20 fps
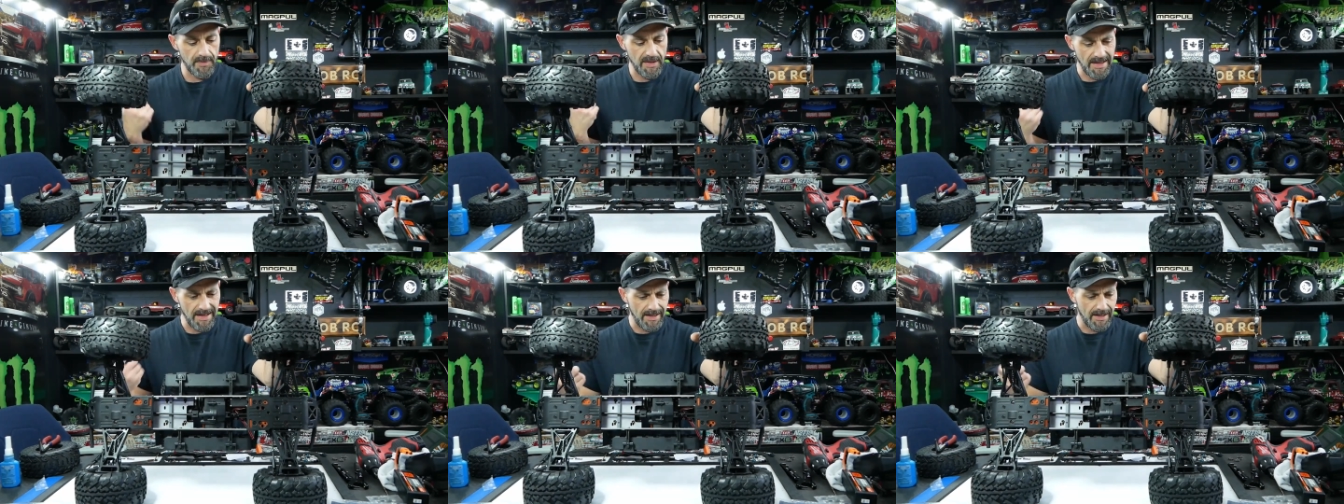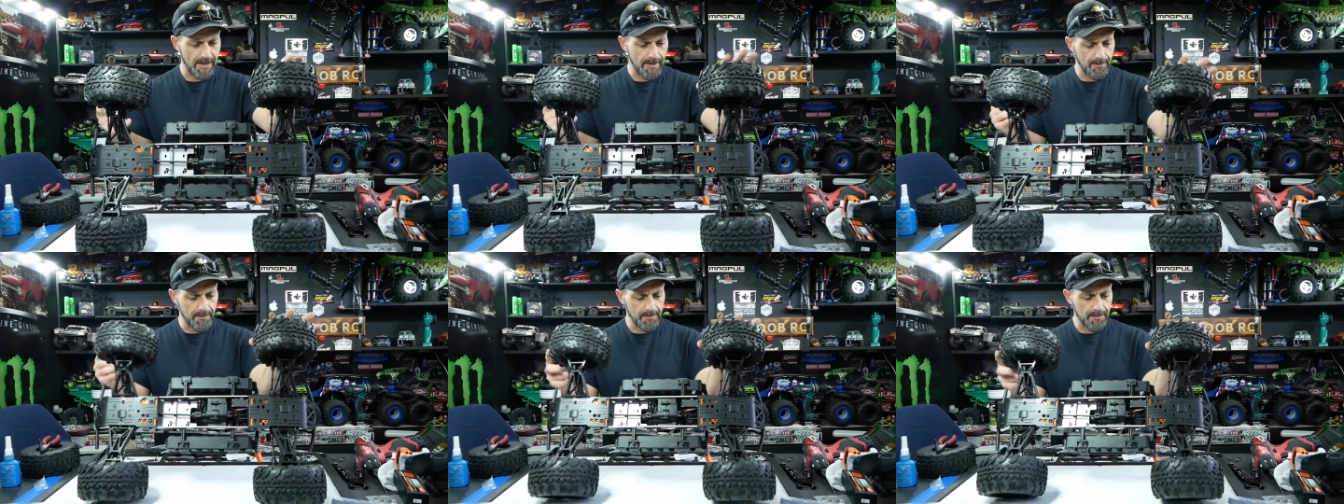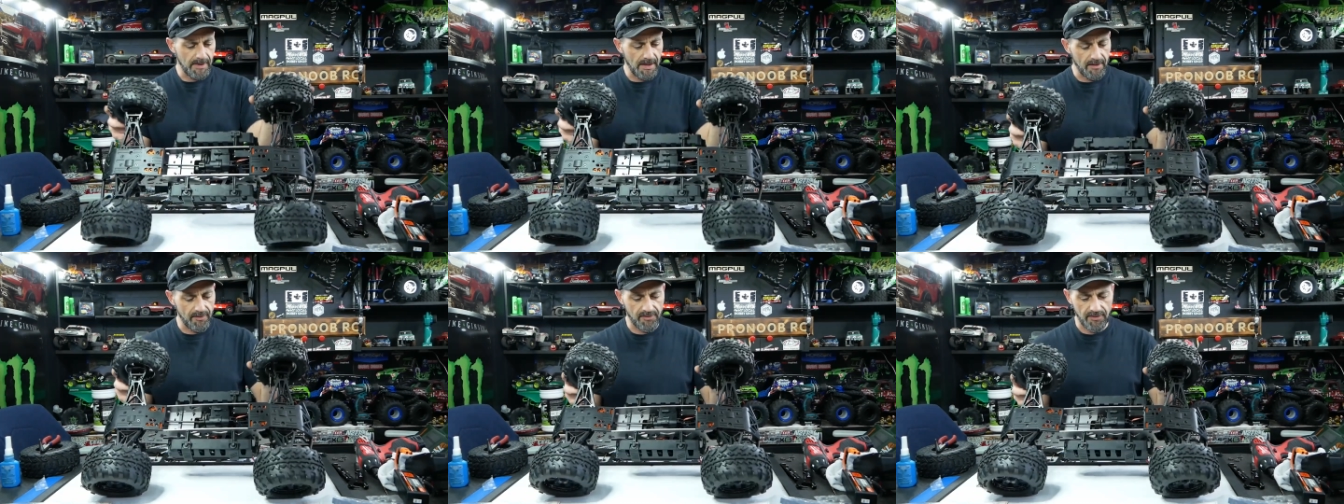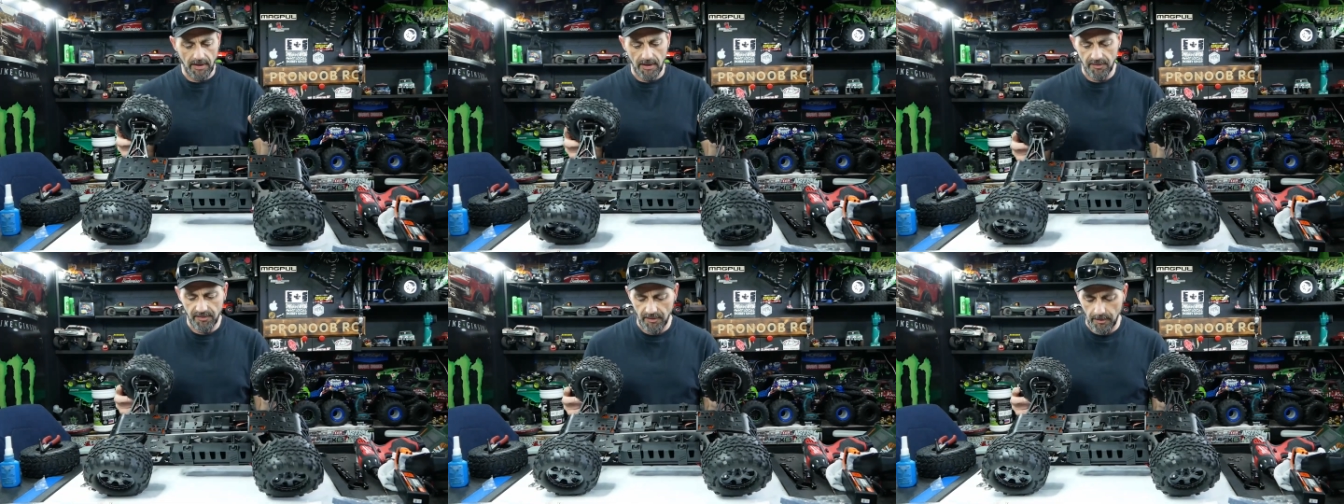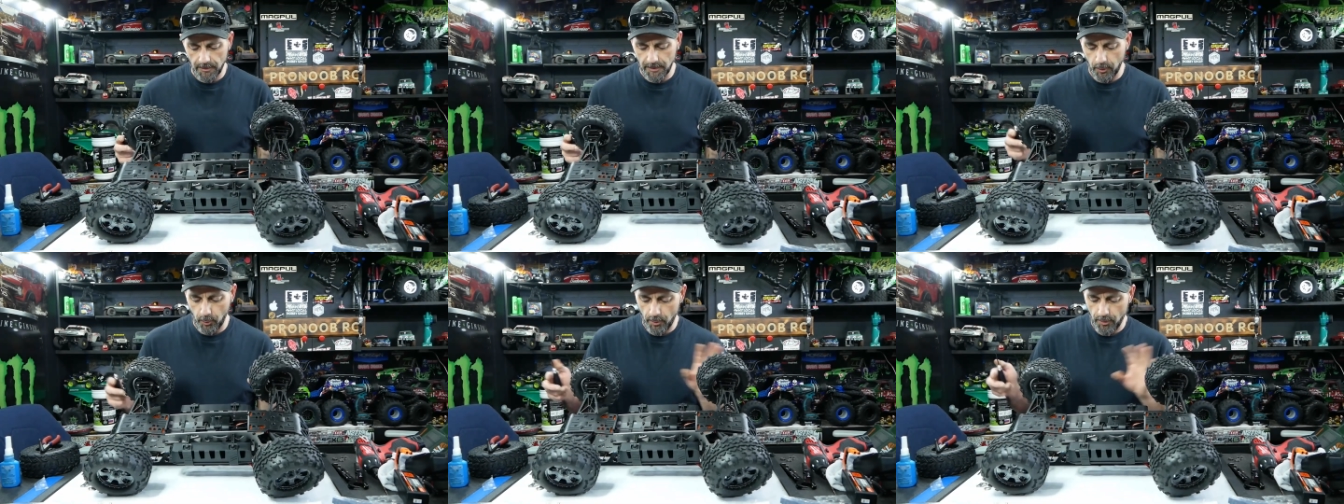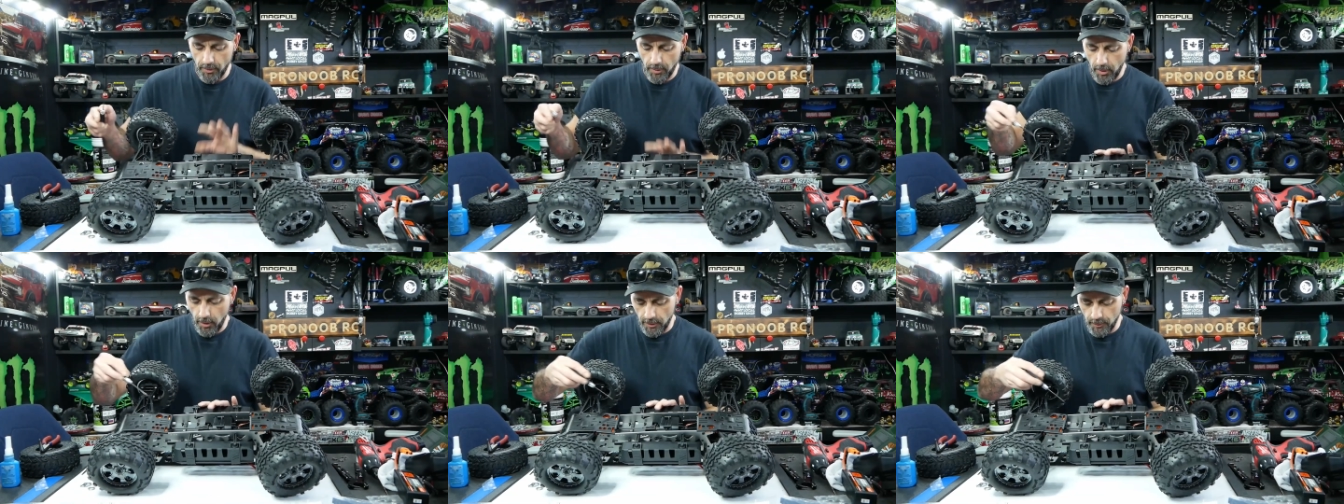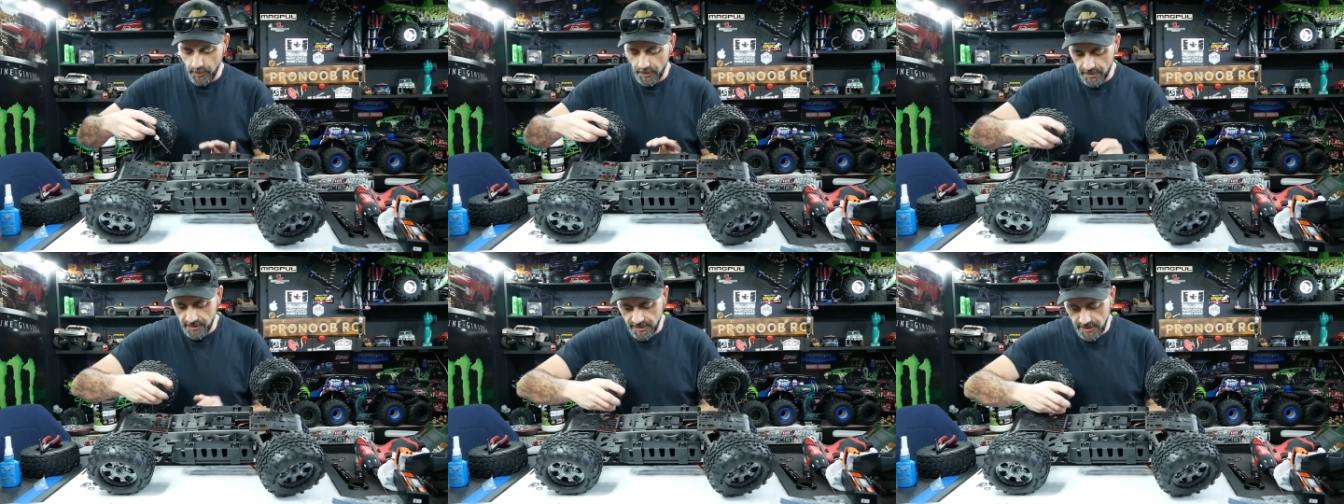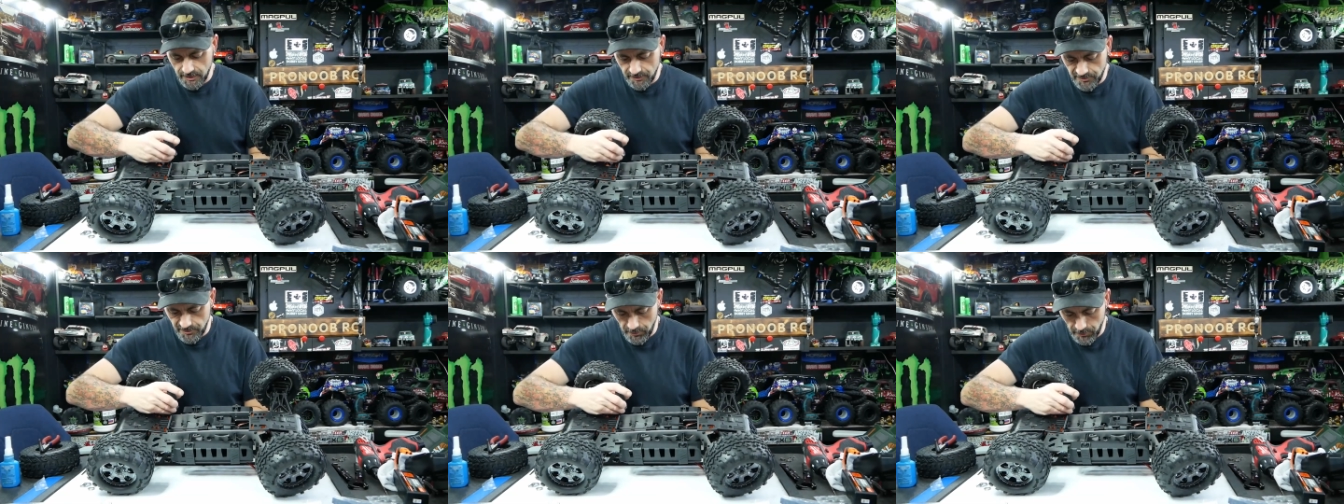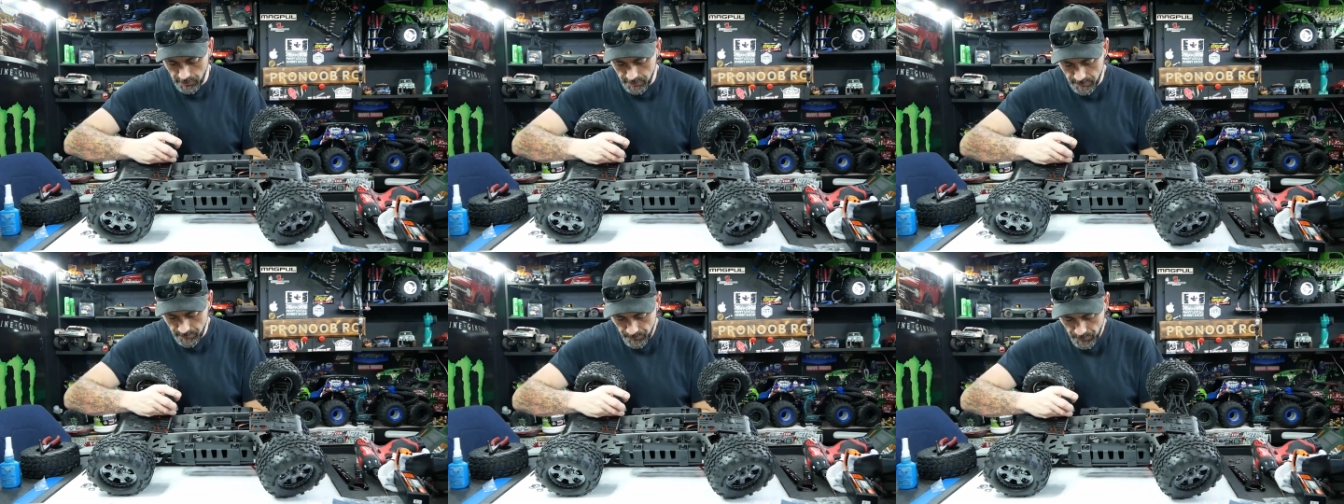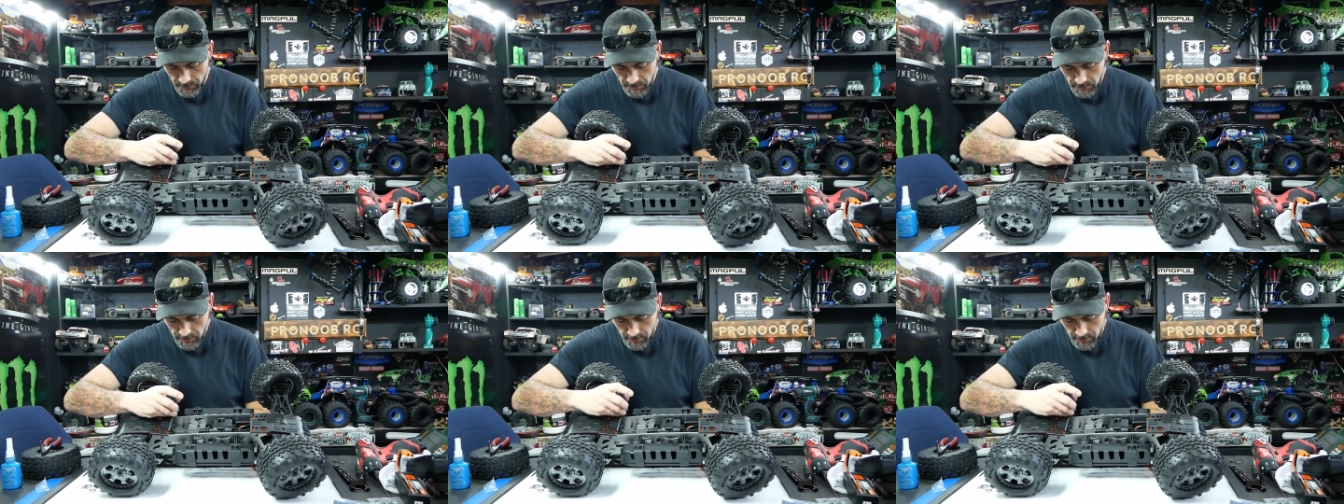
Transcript: Kind of sucks. I'm going to order a hardware kit for it,